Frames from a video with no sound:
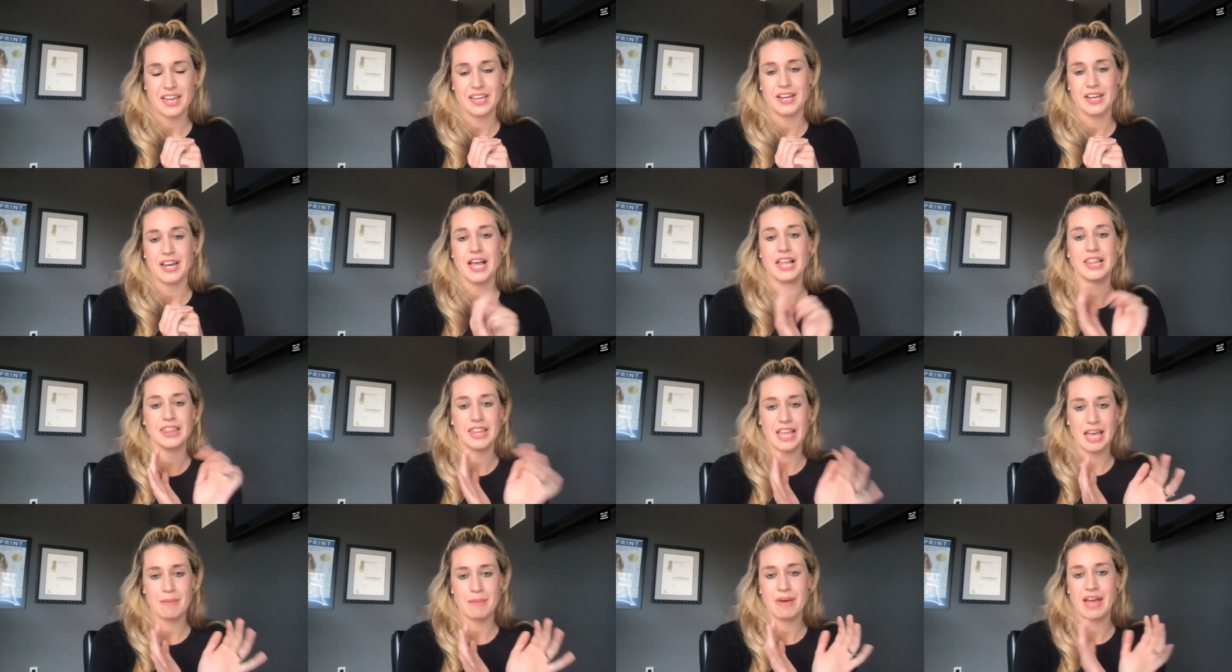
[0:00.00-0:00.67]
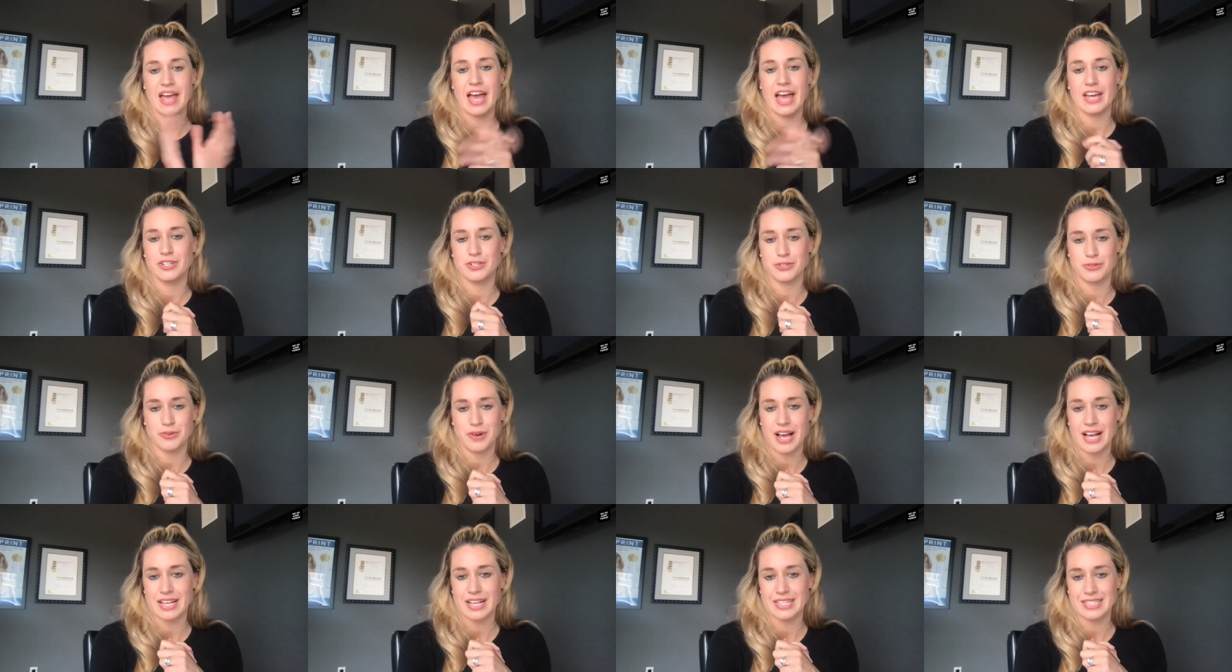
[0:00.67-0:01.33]
I can lay my head
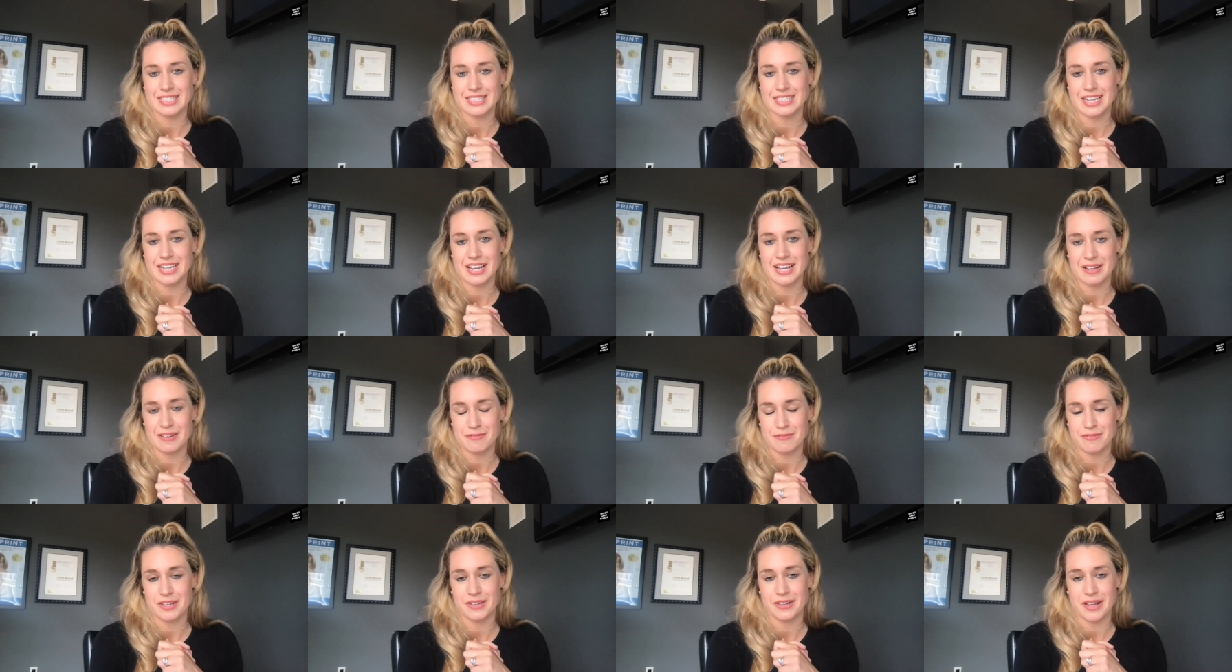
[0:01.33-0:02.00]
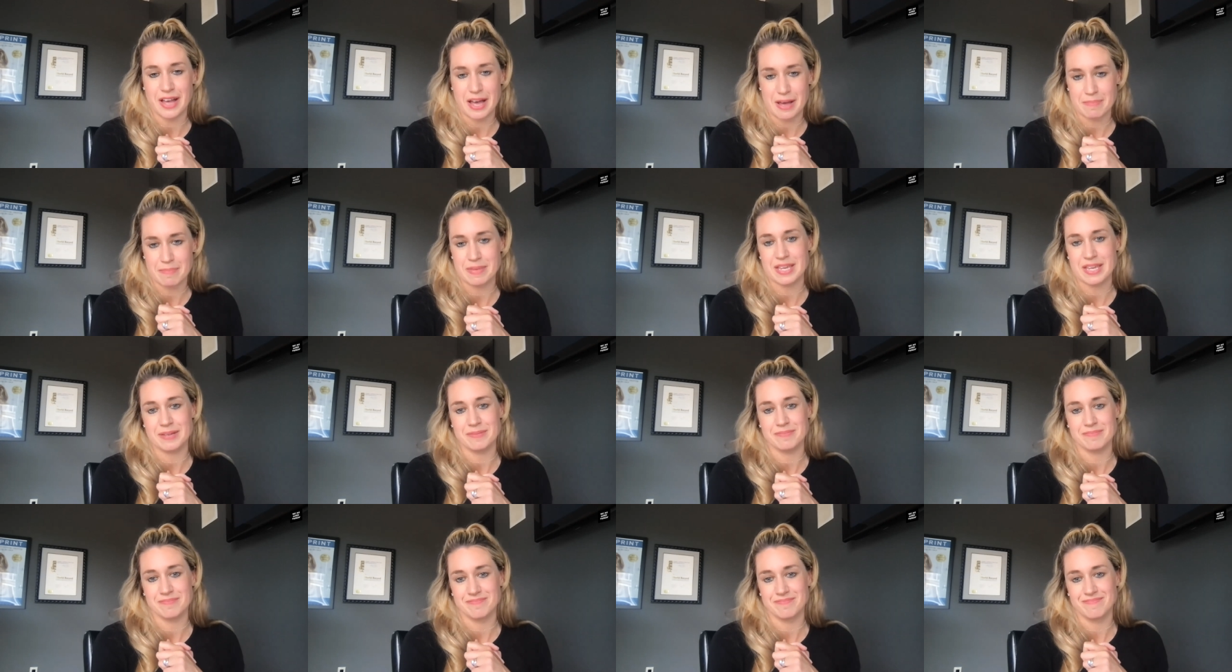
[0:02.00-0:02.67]
to rest and feel happy.
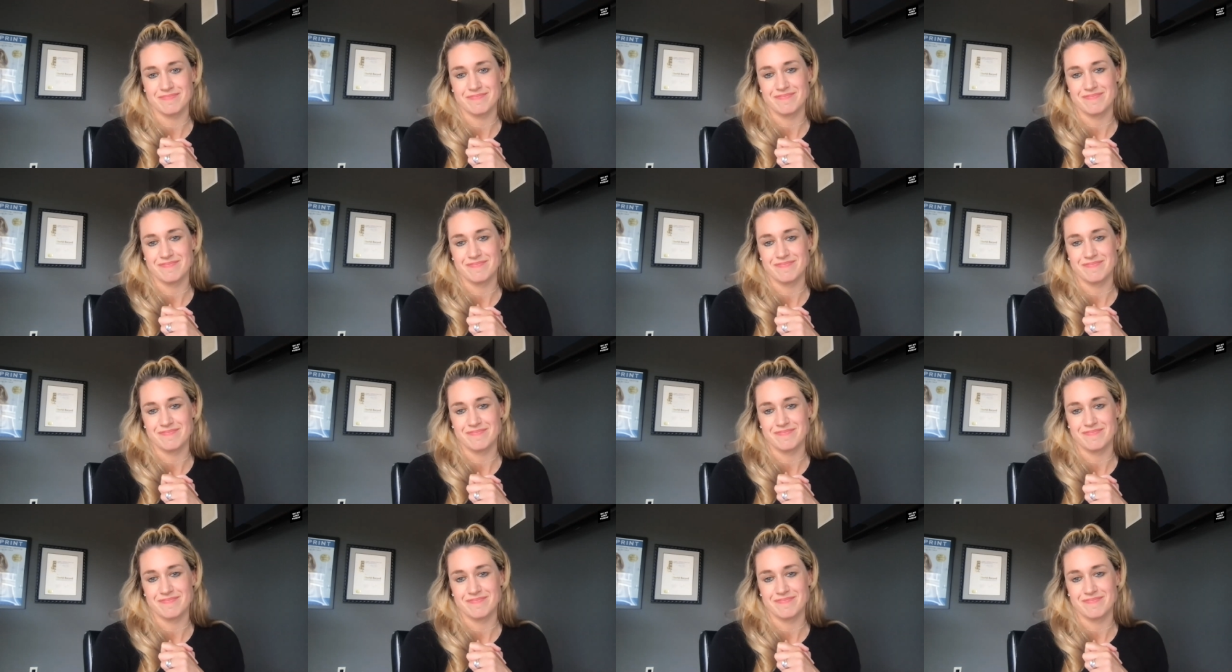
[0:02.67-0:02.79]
